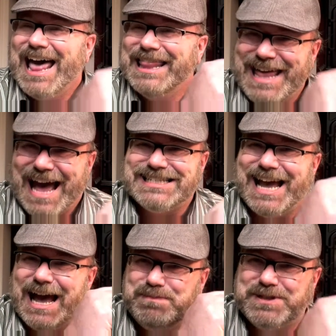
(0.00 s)
That's
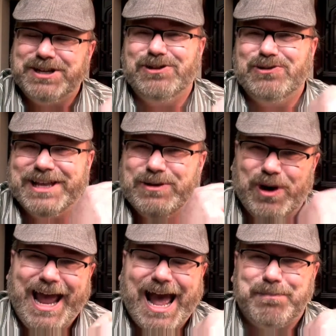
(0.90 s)
absolutely
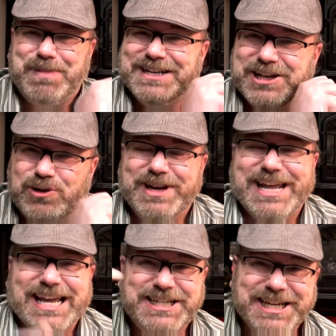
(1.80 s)
what happened, and you
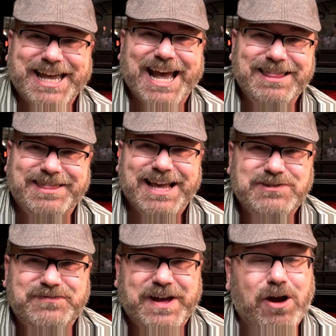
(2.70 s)
need to get
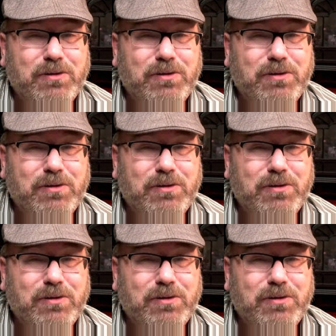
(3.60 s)
this video